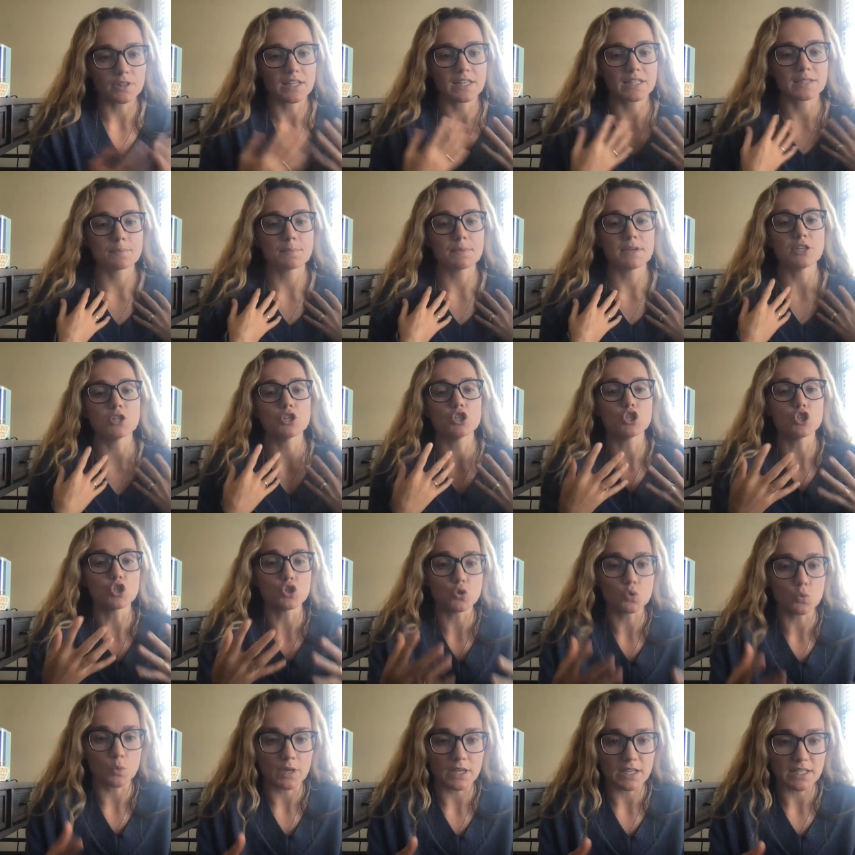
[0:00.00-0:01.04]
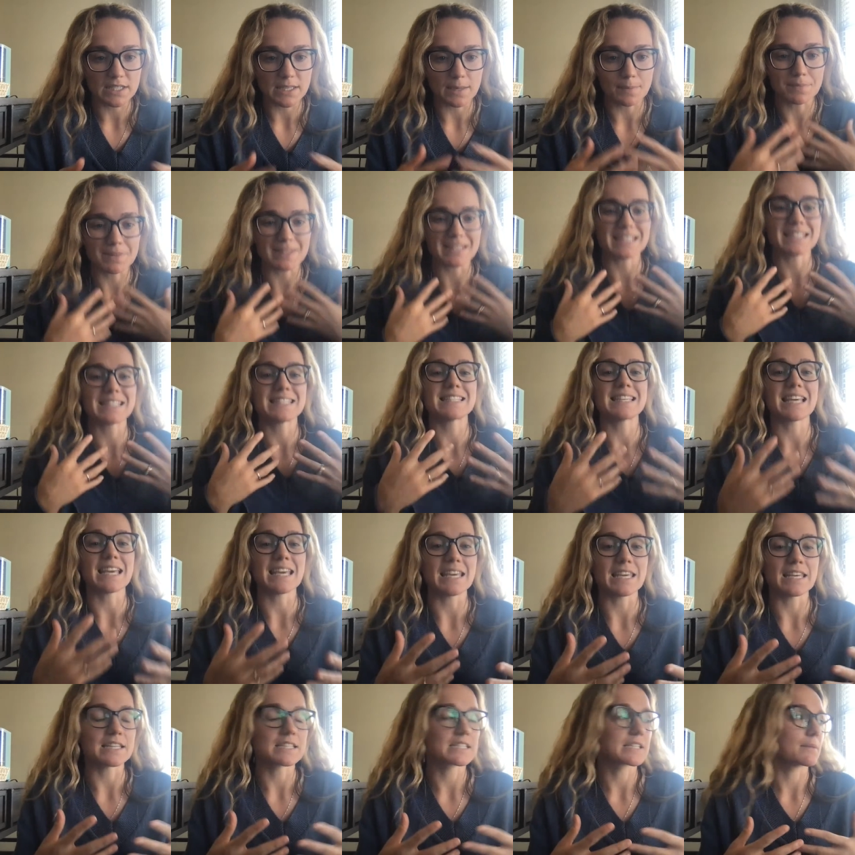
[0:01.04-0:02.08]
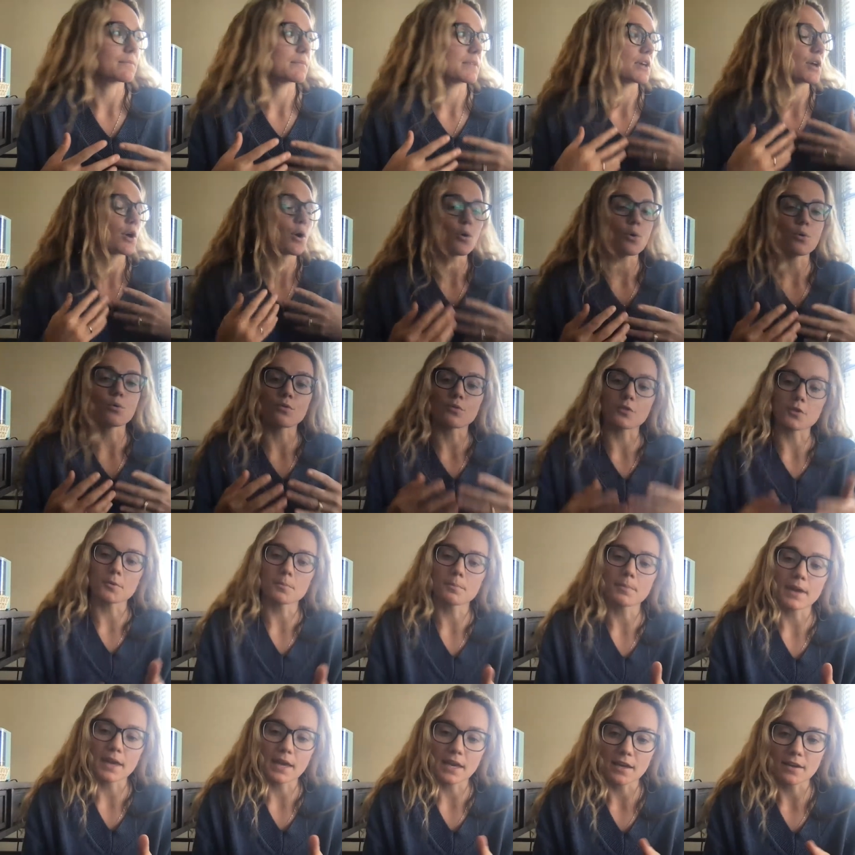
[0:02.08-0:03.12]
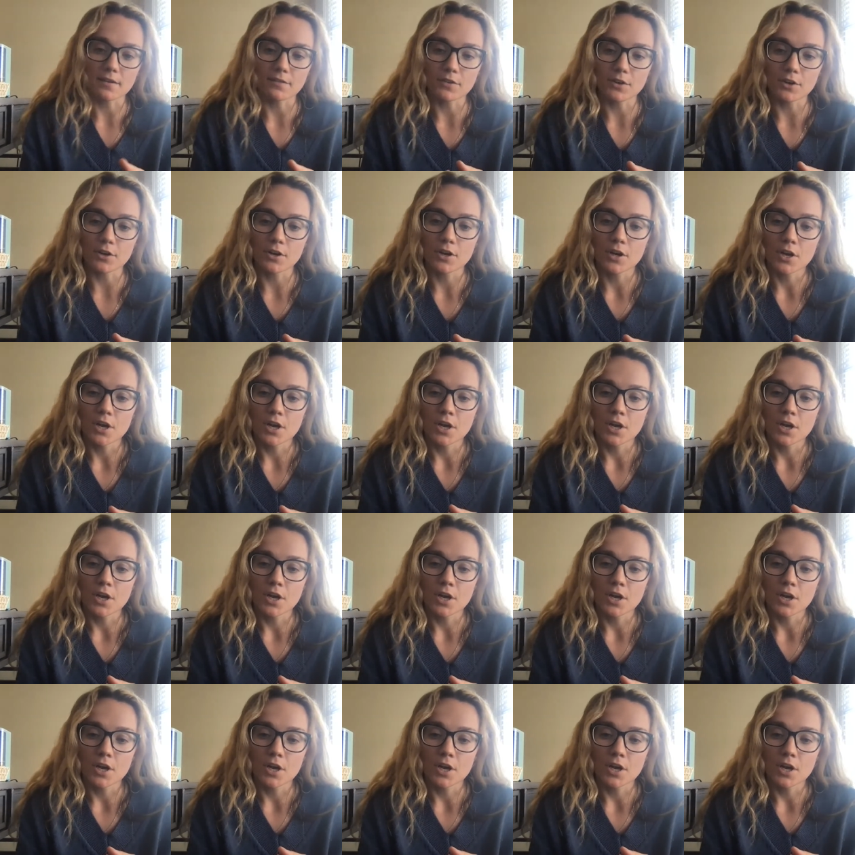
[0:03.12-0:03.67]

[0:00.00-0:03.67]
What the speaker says: That's me doing something, saying something, overt behavior.